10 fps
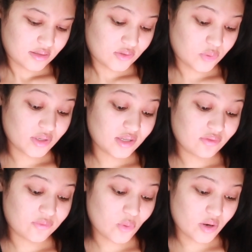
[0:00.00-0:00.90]

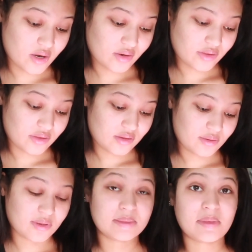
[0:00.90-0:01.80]
24th
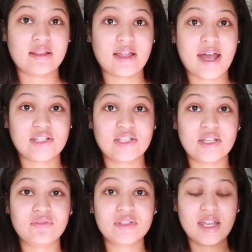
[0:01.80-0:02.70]
was my last
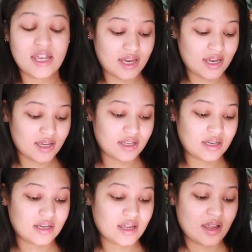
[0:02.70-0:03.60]
shift.
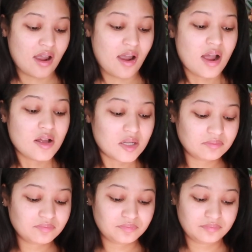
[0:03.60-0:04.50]
And
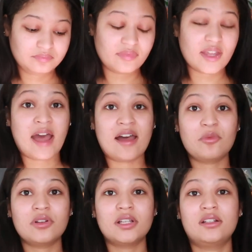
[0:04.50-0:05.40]

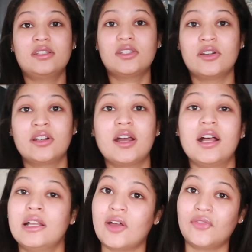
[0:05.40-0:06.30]
I will insert
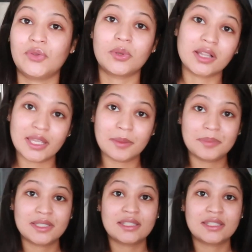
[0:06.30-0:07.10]
a few clips